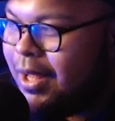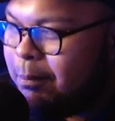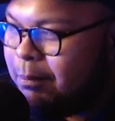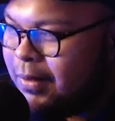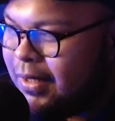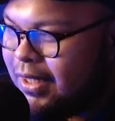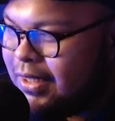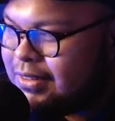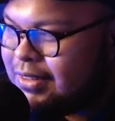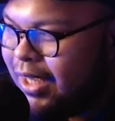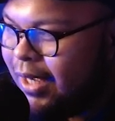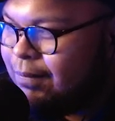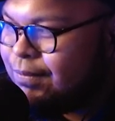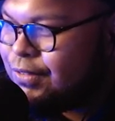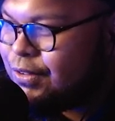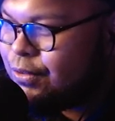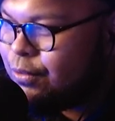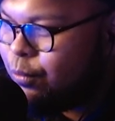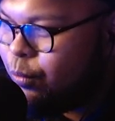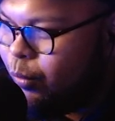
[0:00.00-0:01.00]
place up
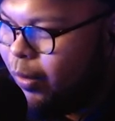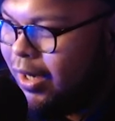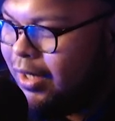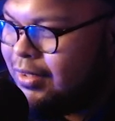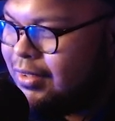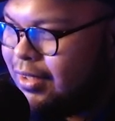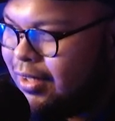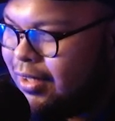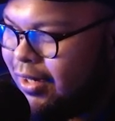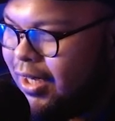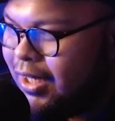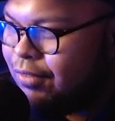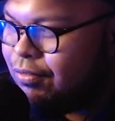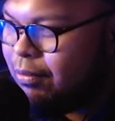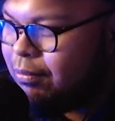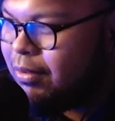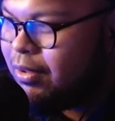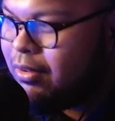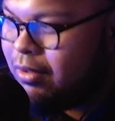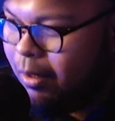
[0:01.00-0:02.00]
to 1 card
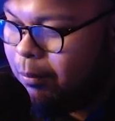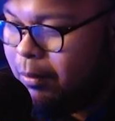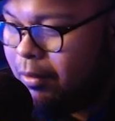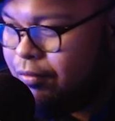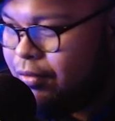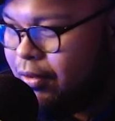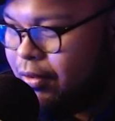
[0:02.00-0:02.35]
from the top of